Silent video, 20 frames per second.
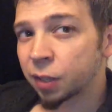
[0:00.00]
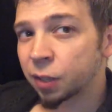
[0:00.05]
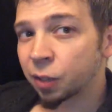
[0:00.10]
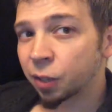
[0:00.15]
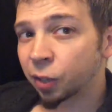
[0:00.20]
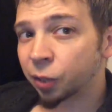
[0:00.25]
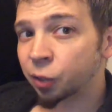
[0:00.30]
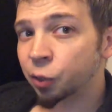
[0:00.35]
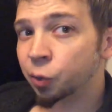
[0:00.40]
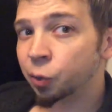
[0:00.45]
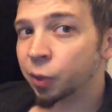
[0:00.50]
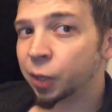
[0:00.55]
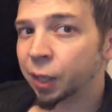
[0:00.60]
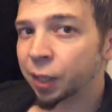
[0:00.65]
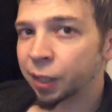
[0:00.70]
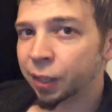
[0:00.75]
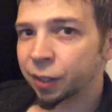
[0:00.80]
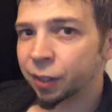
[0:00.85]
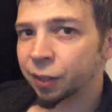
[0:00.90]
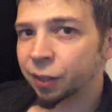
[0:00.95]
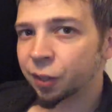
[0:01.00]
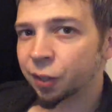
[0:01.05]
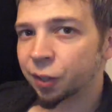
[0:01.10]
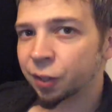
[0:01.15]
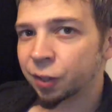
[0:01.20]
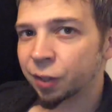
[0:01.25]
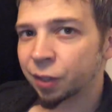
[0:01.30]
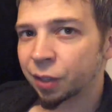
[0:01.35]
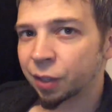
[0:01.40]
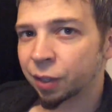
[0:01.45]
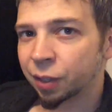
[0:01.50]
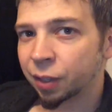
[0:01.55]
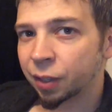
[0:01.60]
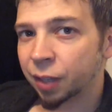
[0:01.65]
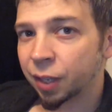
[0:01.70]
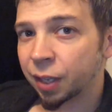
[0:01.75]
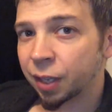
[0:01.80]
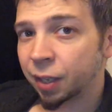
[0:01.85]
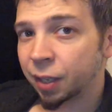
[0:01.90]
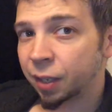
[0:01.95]
talk to you guys
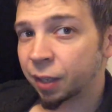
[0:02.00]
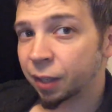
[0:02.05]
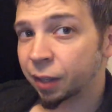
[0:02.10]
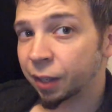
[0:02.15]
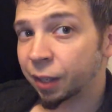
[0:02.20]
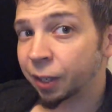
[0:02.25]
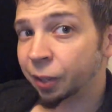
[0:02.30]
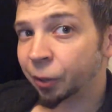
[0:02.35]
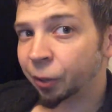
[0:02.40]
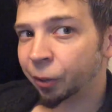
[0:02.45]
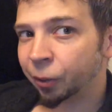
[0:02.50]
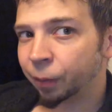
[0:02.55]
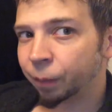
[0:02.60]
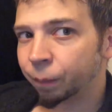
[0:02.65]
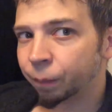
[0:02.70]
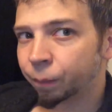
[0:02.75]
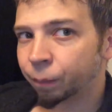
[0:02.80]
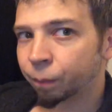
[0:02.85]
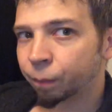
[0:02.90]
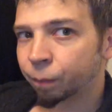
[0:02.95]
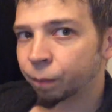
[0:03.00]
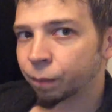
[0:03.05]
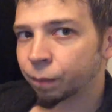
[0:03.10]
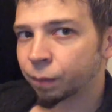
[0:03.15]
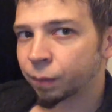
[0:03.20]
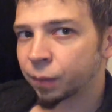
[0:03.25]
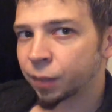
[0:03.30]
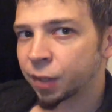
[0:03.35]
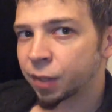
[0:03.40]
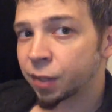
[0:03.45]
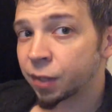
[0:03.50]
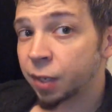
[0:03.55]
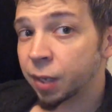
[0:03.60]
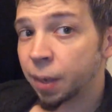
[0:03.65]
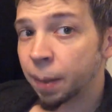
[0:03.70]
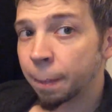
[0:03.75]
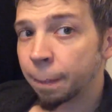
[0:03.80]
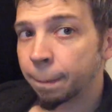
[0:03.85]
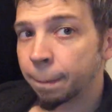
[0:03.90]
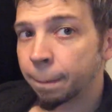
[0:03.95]
later. See ya.